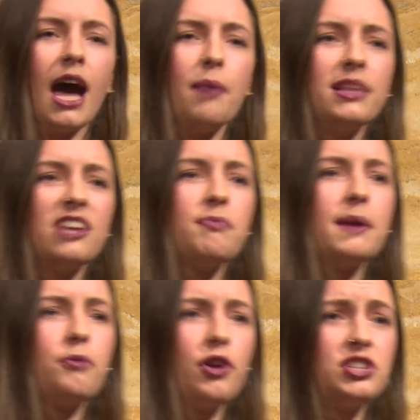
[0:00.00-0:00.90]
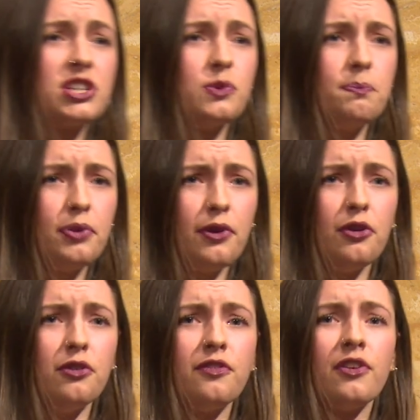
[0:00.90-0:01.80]
I believe my project will
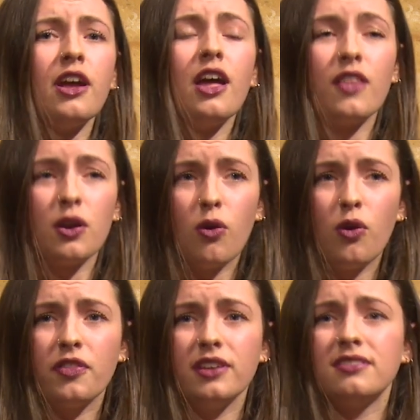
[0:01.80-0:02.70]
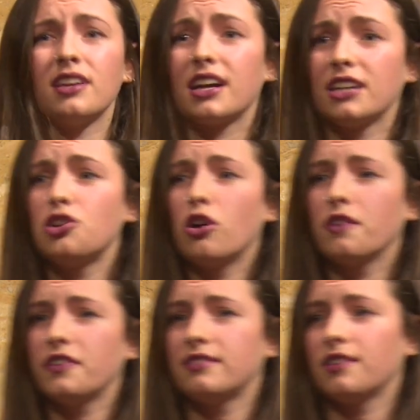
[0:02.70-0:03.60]
prove that authors are
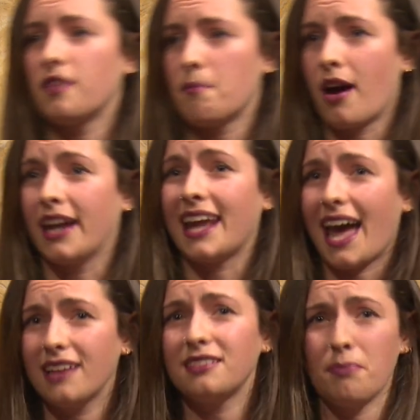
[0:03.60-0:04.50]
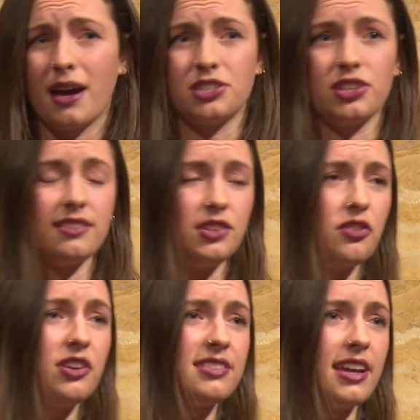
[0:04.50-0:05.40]
cartographers of the mind as much as
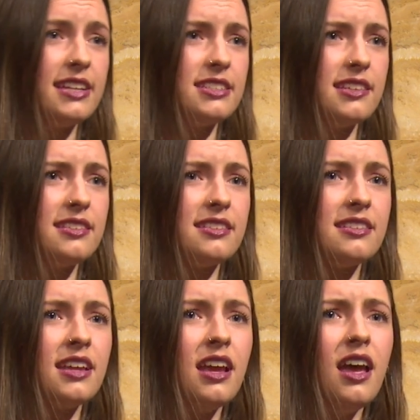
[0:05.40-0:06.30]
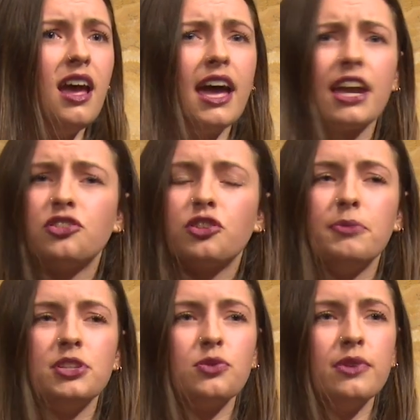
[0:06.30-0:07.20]
neuroscientists and
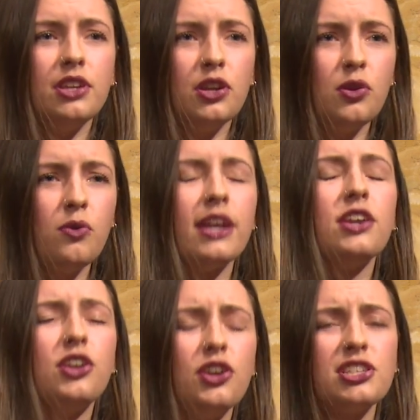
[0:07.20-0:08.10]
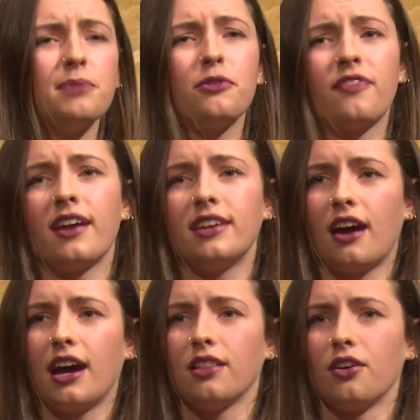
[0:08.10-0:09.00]
contribute to a new and hugely profound
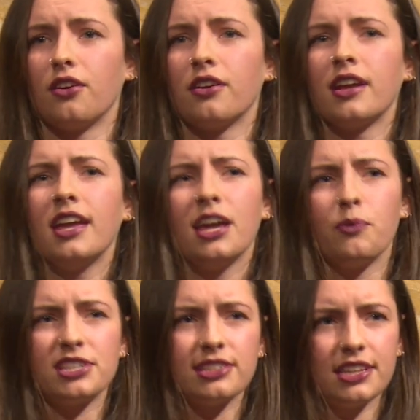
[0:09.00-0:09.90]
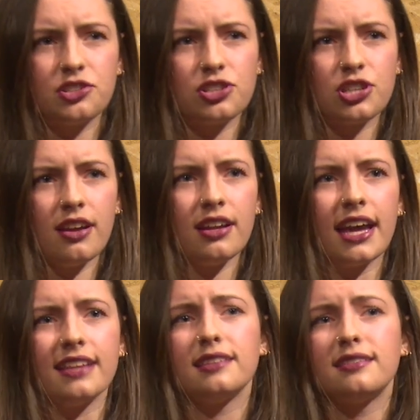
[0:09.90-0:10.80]
dialogue in which literature
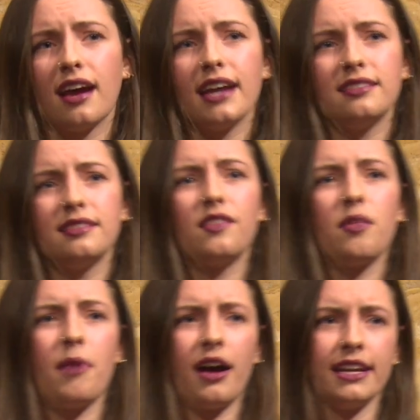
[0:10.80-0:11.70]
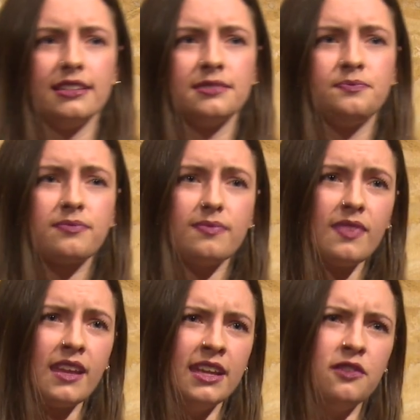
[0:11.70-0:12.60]
and the sciences of the mind
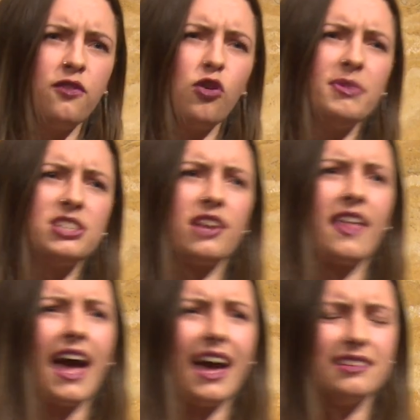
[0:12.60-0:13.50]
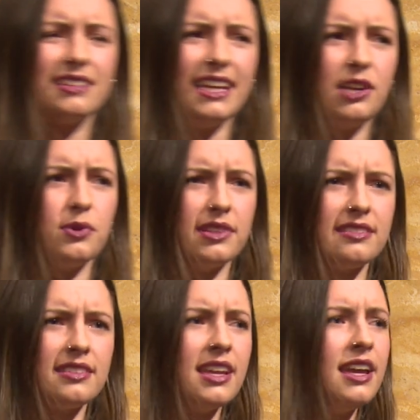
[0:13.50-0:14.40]
inform each other as equals,